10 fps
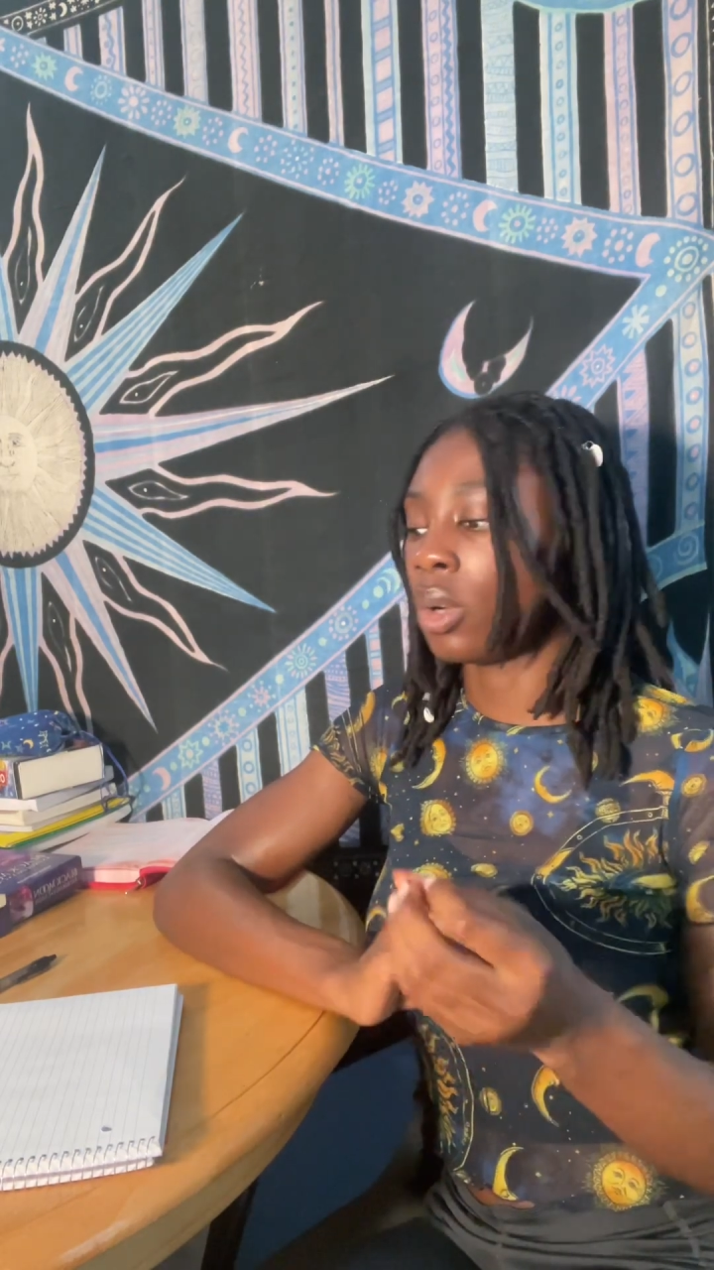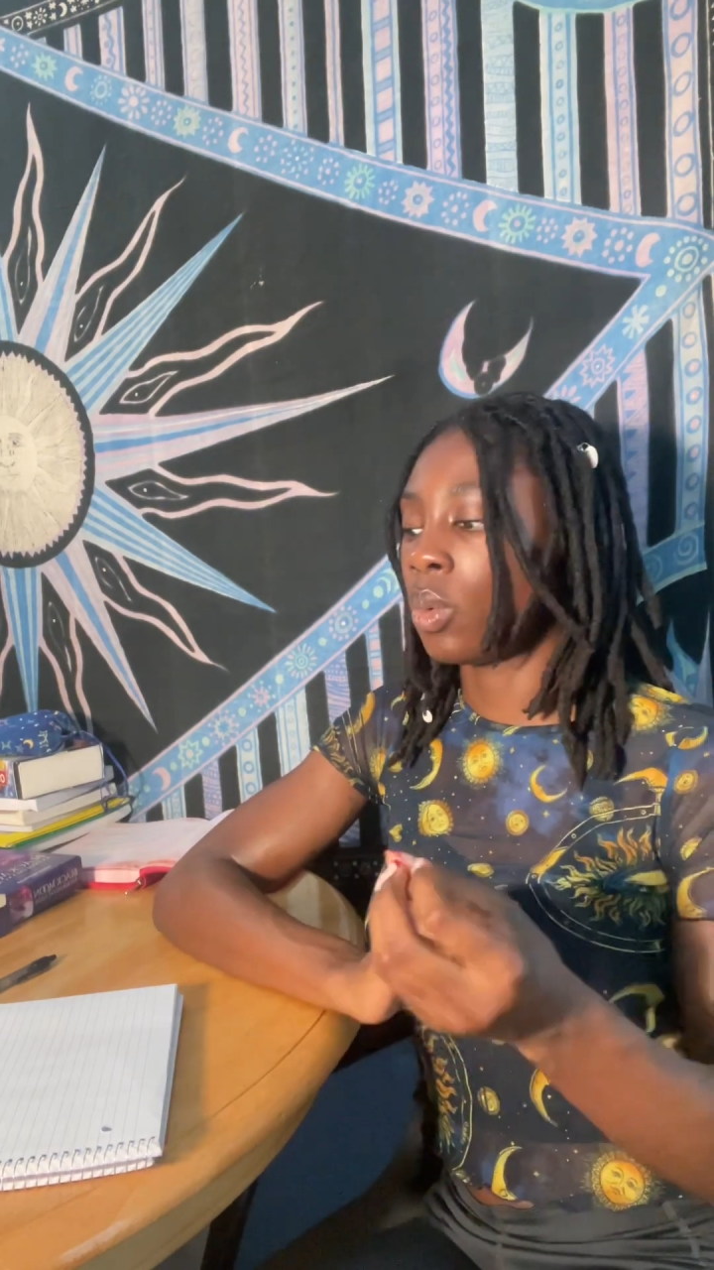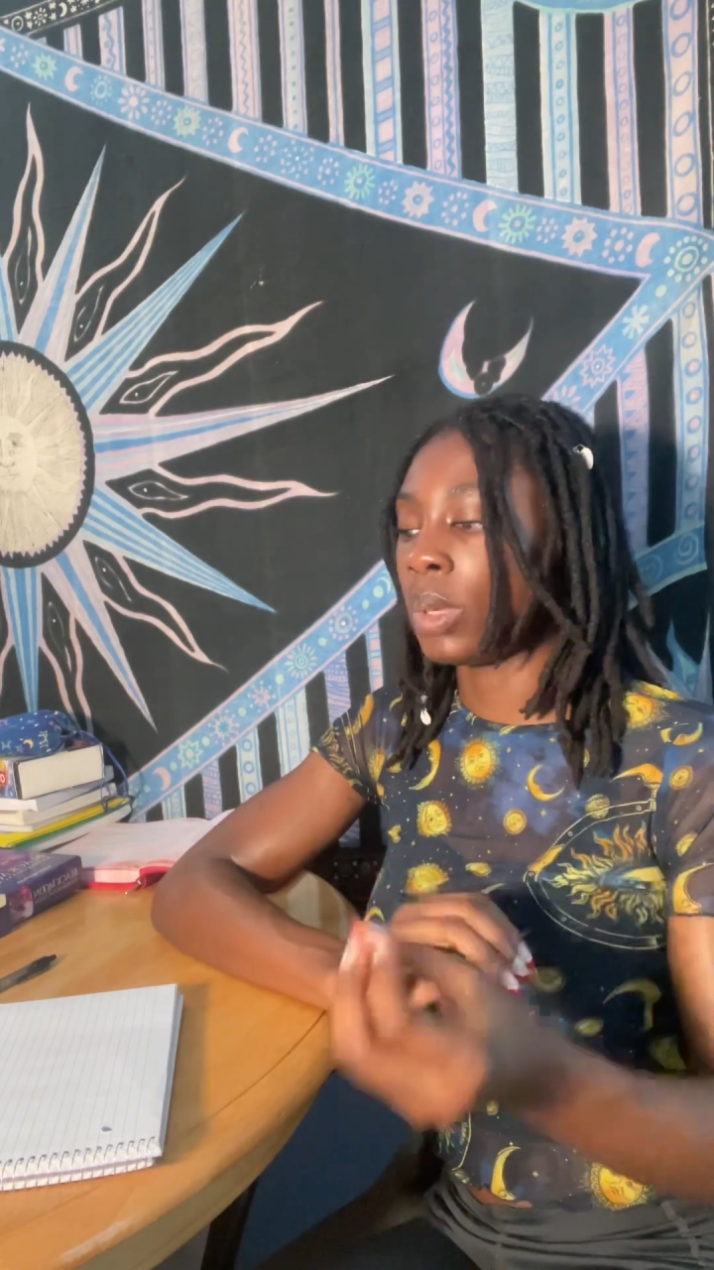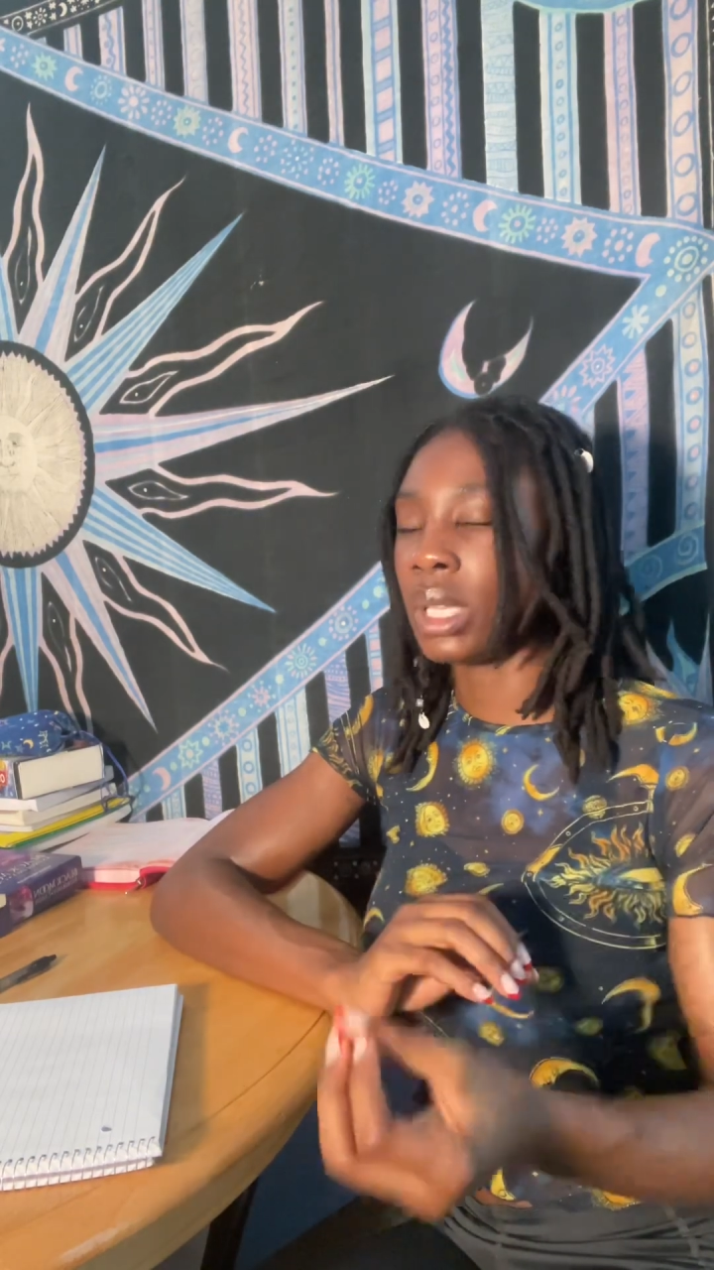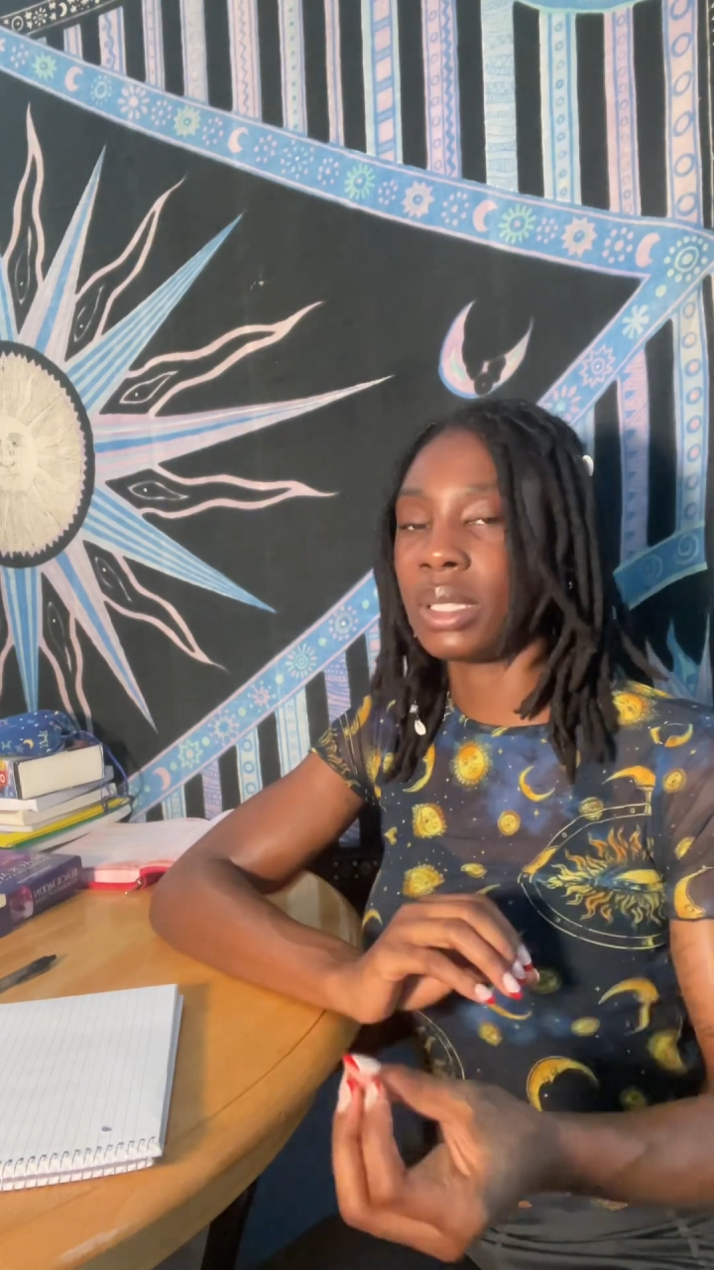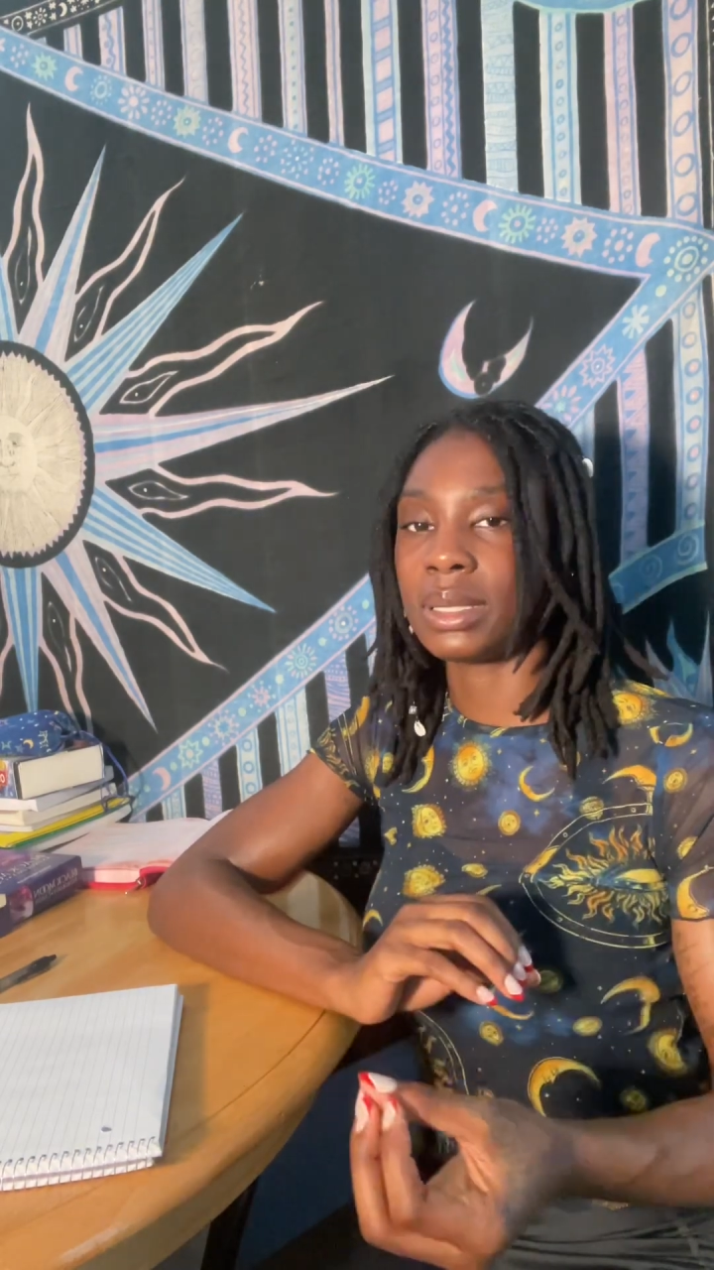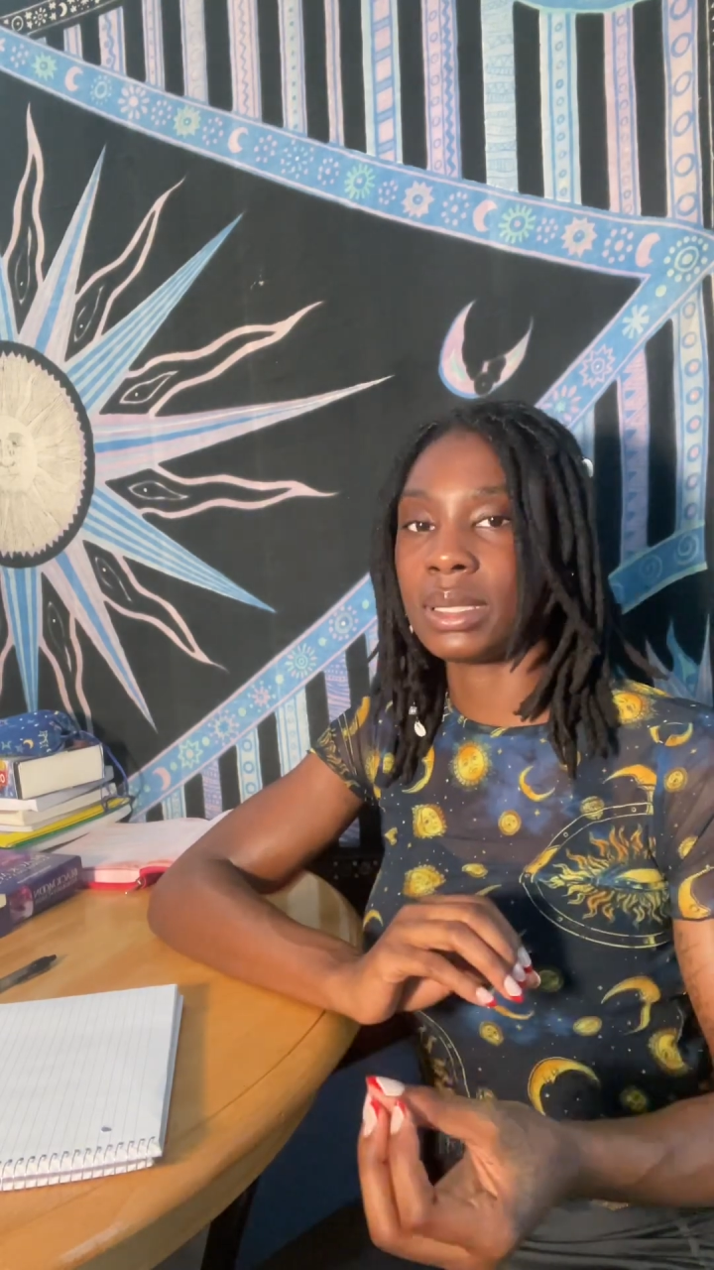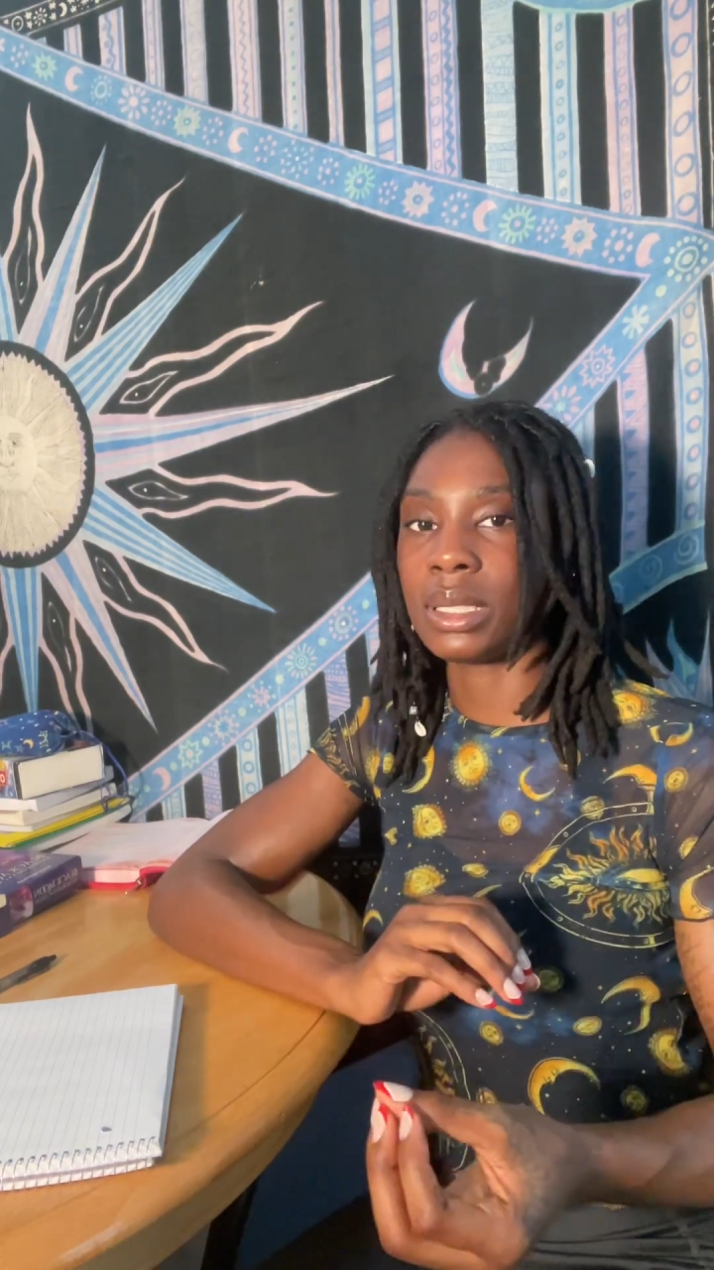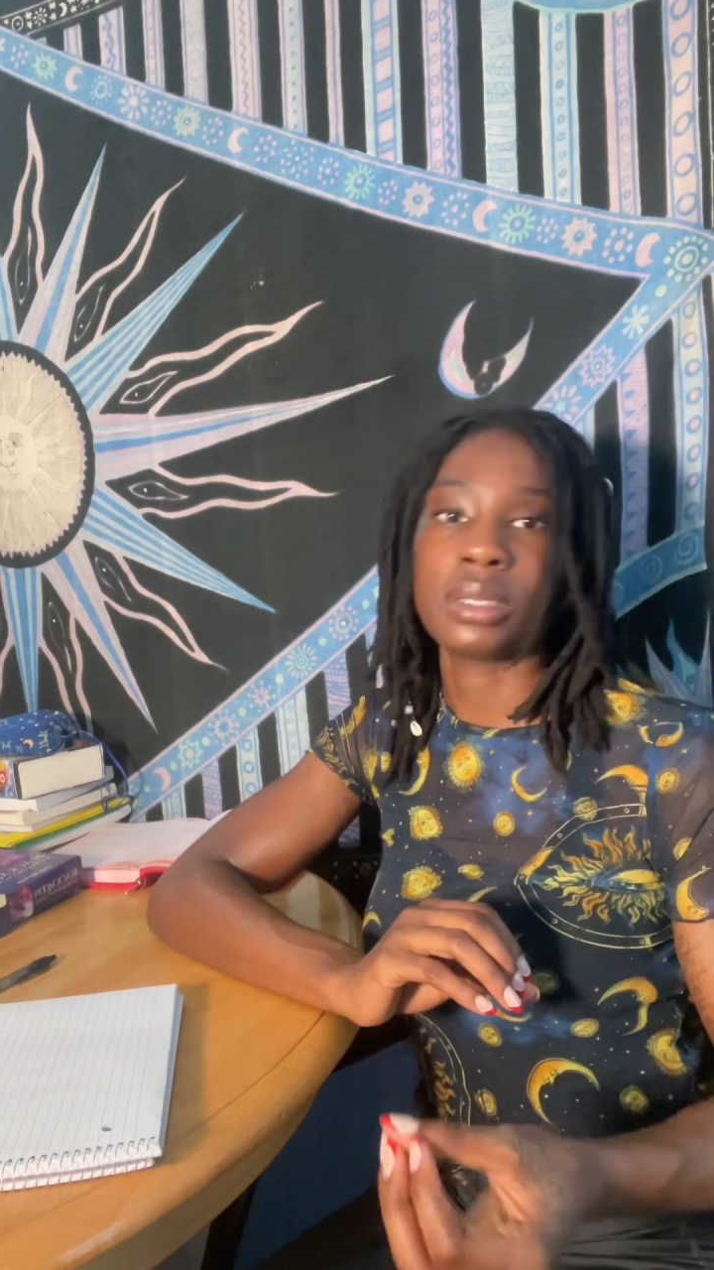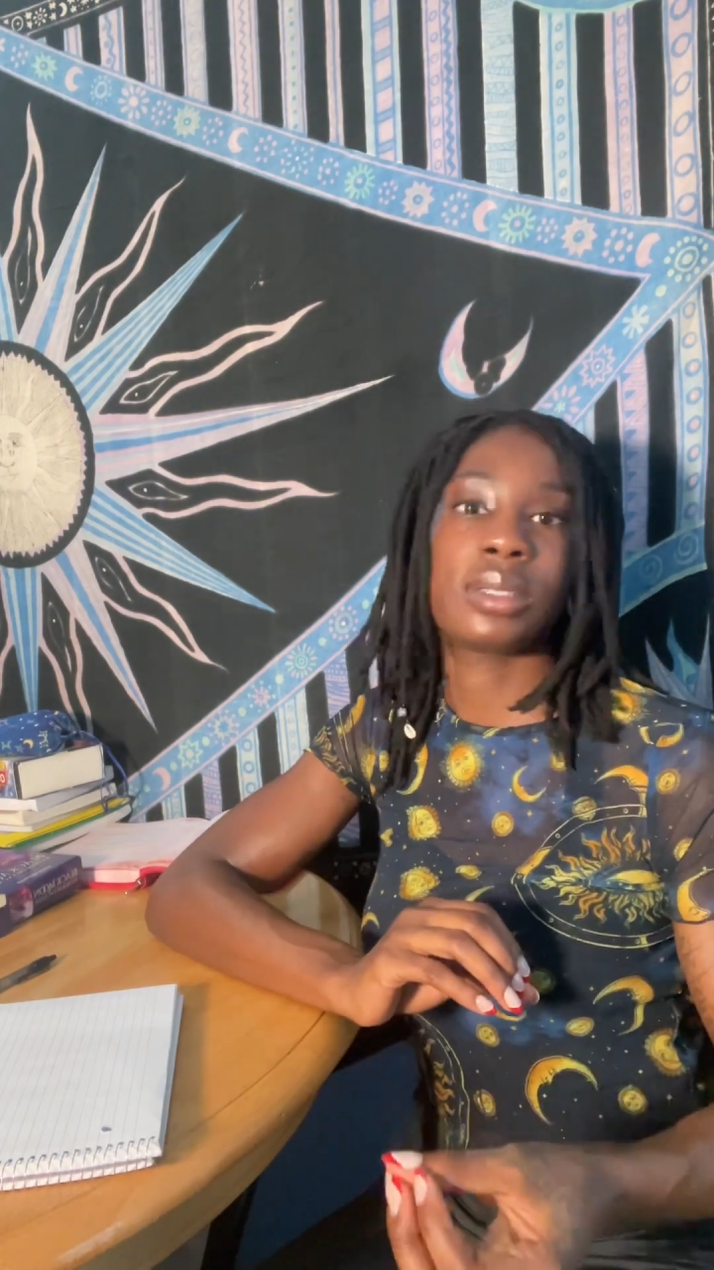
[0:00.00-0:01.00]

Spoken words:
weaknesses.